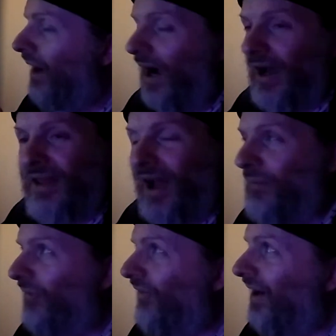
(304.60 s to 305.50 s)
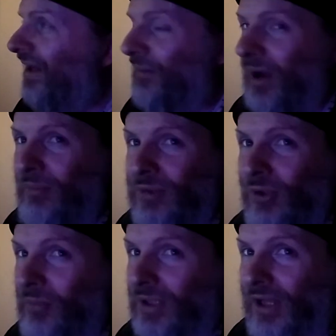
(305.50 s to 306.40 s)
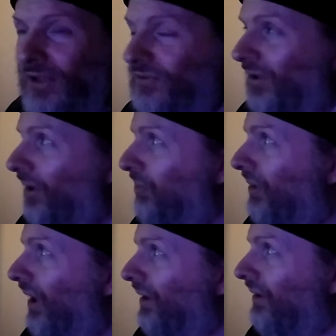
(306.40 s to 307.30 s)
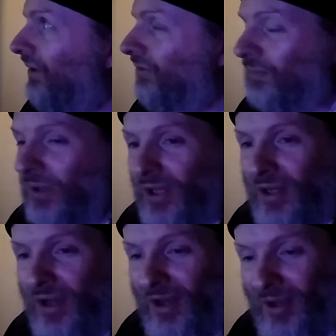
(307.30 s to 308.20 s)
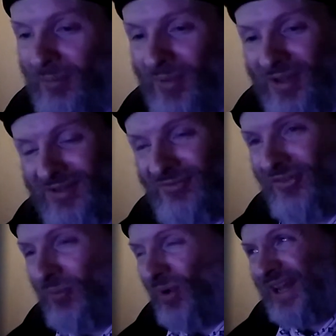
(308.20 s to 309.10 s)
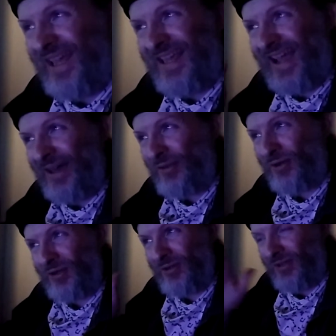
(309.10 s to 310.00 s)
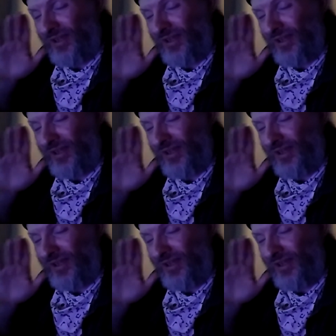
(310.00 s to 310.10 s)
I'm afraid I'm a little bit lost on the plot of this, but from what I gathered